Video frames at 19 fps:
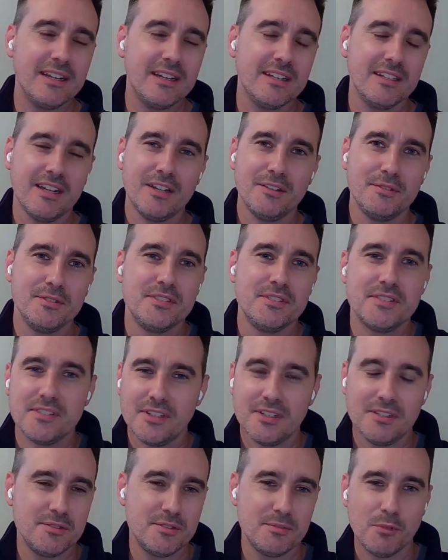I was
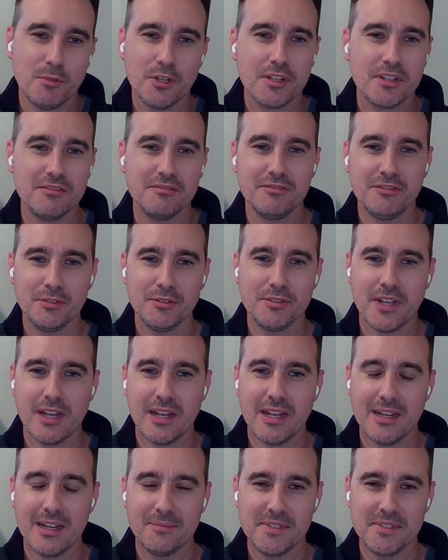working full
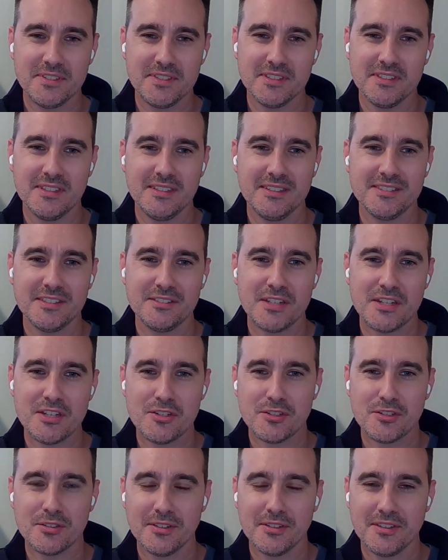time as a
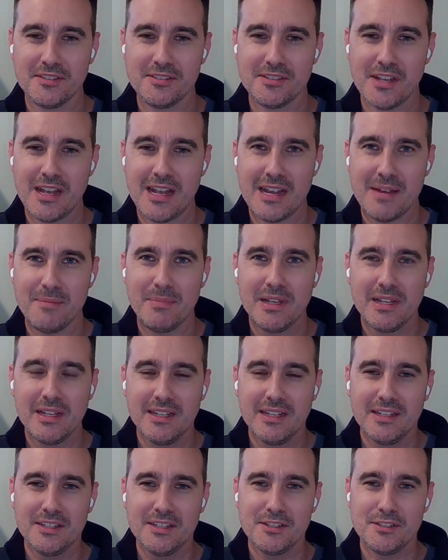teacher at the time,
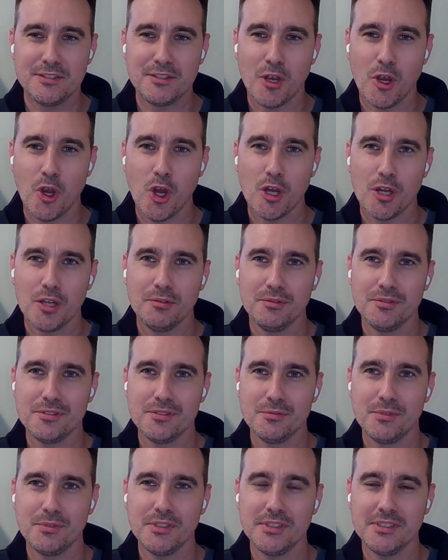so it
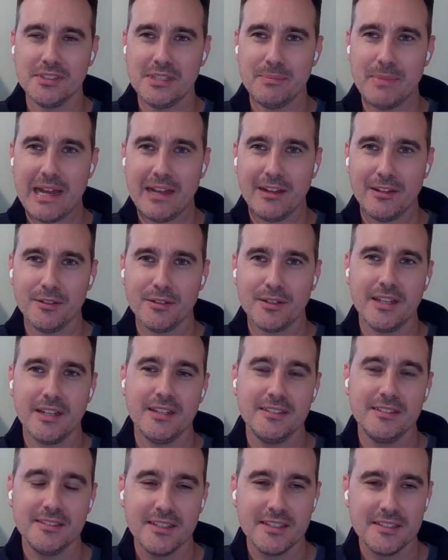was really about,
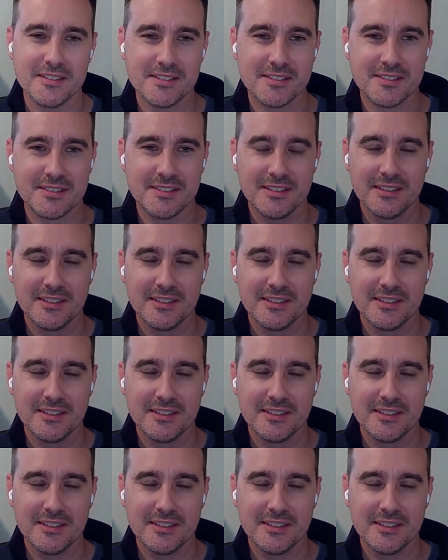okay, let's